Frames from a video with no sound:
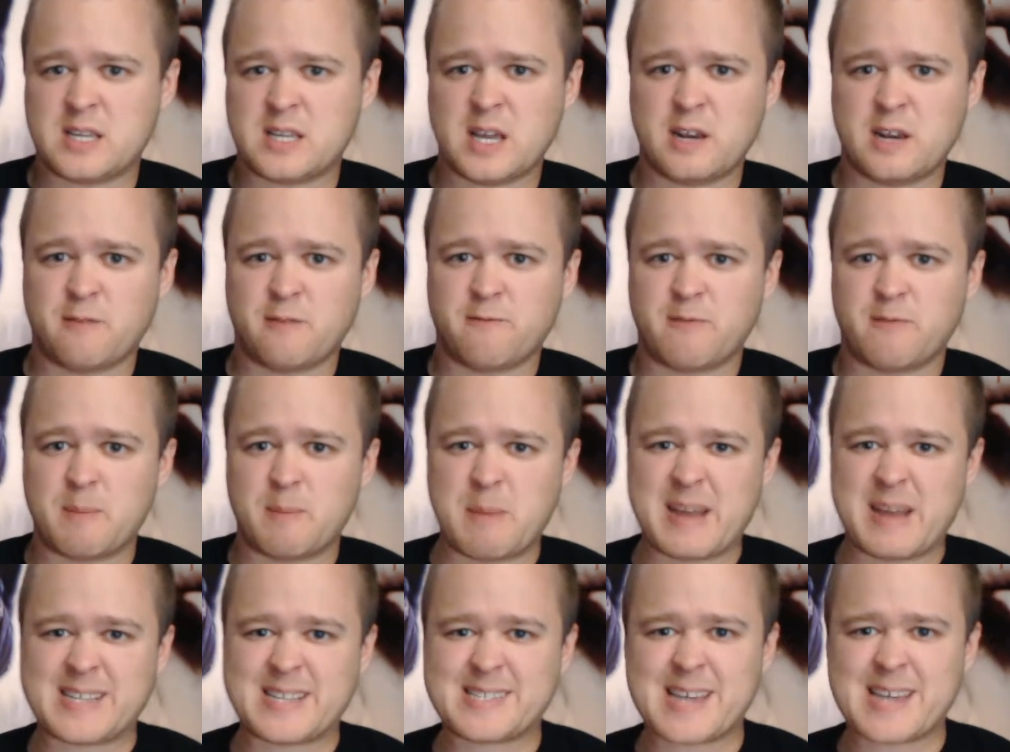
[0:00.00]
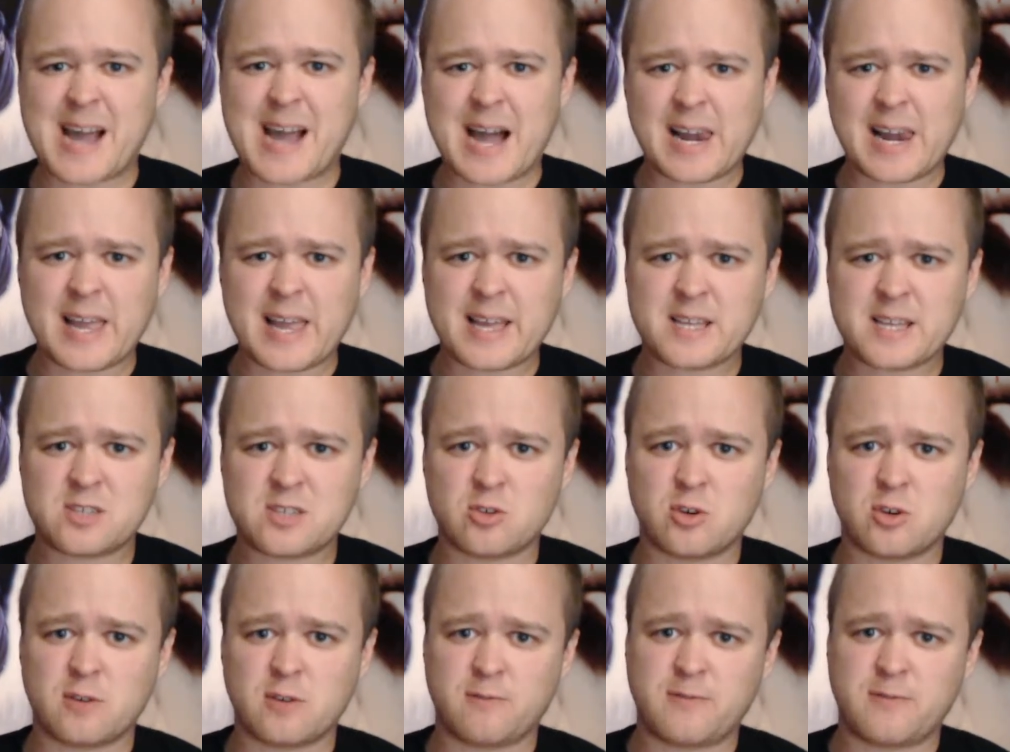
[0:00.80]
kind of metallic
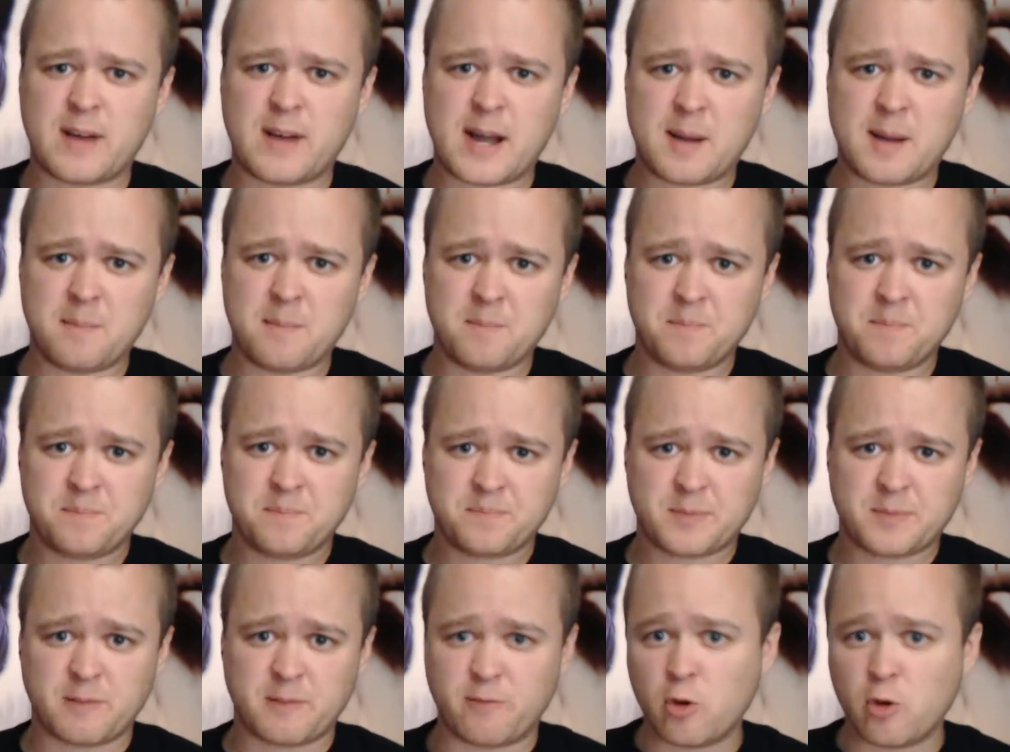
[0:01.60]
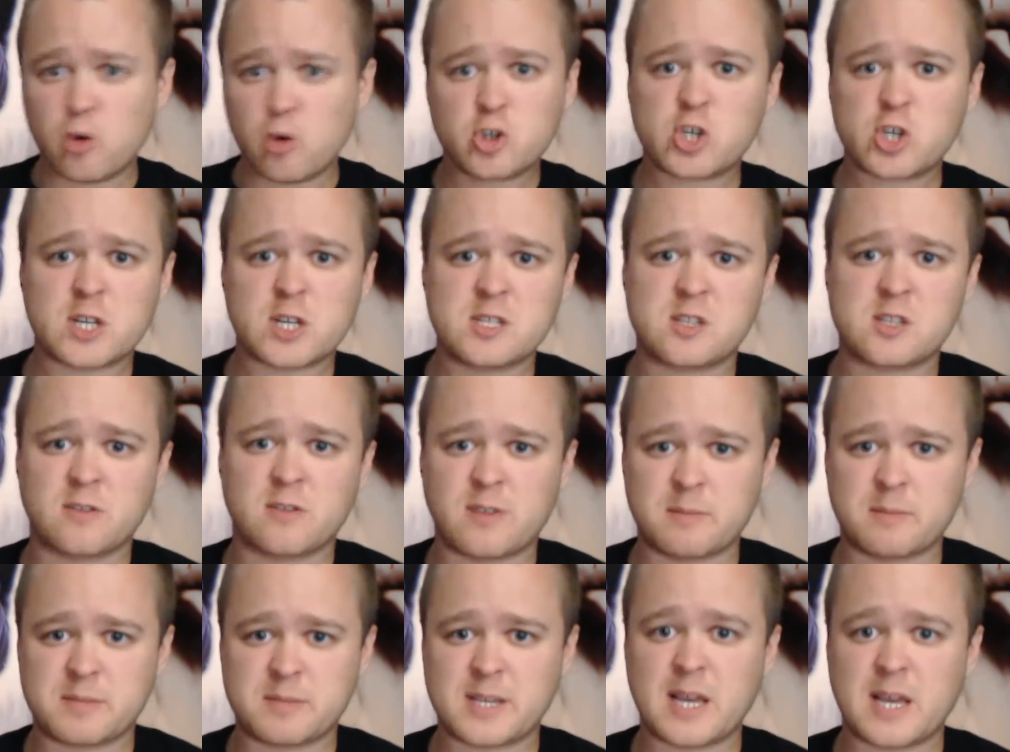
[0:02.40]
sort of versions of
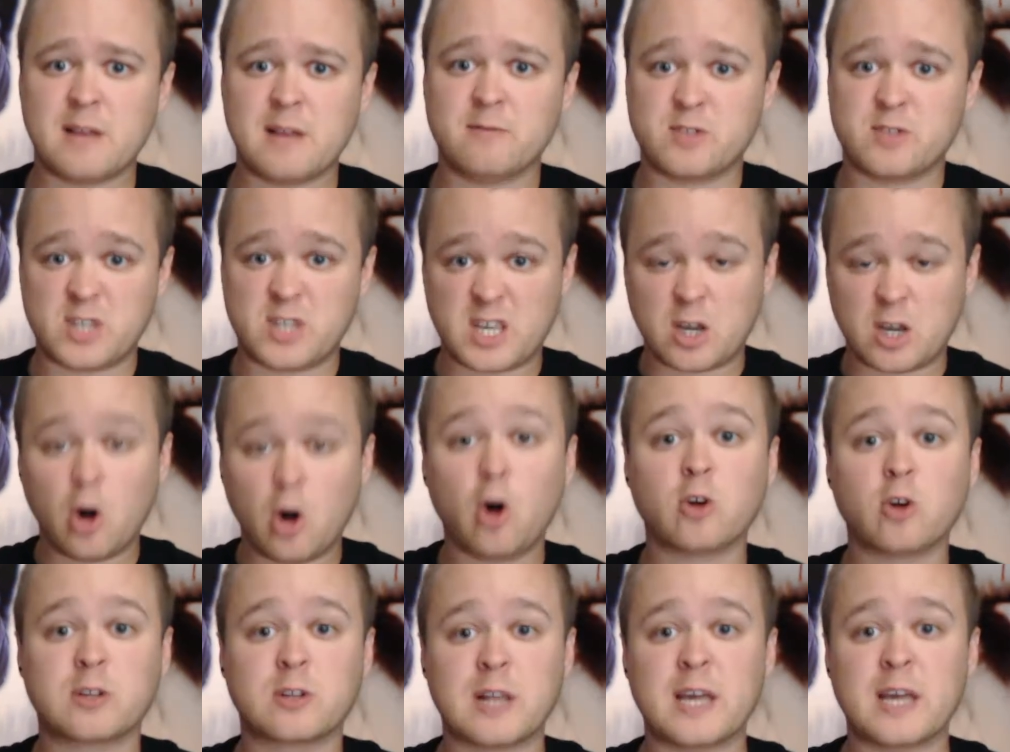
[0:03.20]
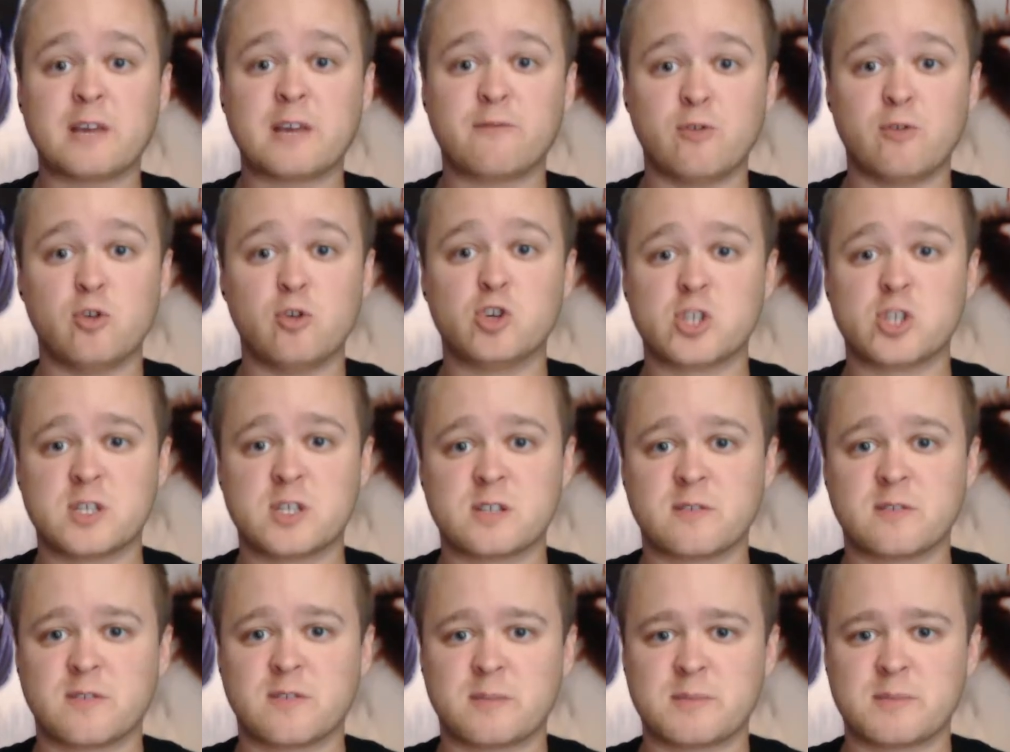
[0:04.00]
themselves, the god-like
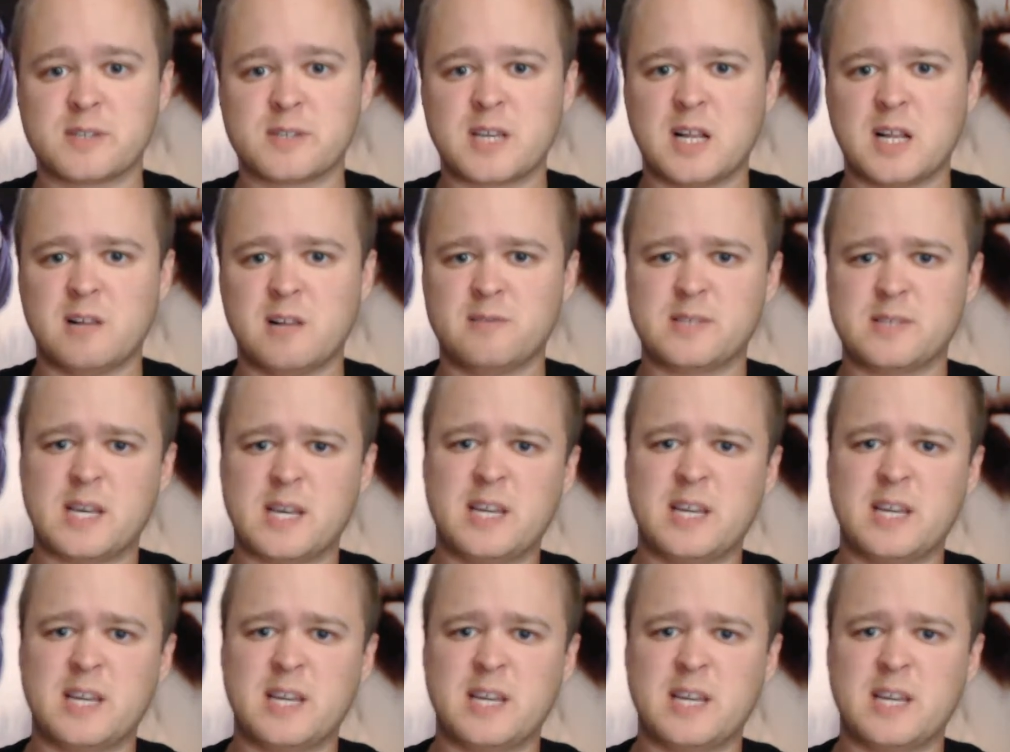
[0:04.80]
versions of themselves.